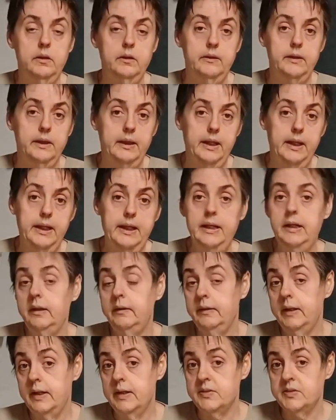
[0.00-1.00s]
the link
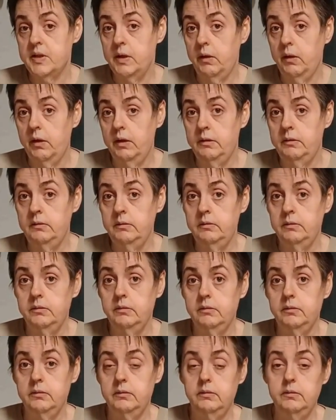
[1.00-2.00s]
that is on
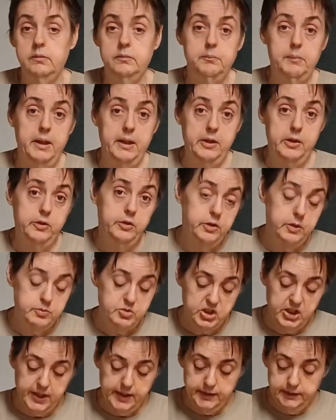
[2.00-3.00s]
my YouTube
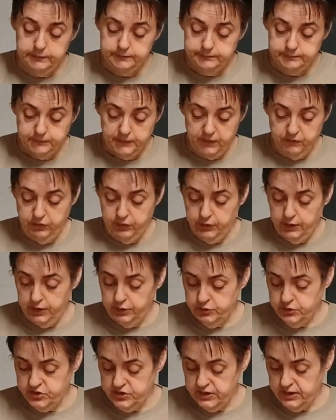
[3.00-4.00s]
channel if you're
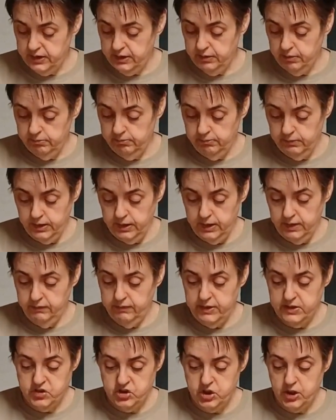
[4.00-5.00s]
interested in any of
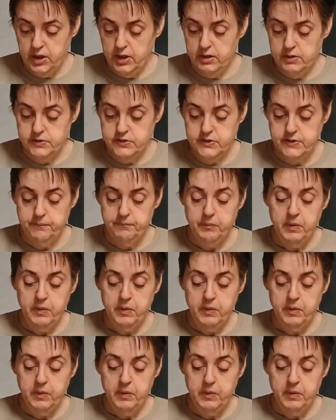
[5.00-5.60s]
these shirts.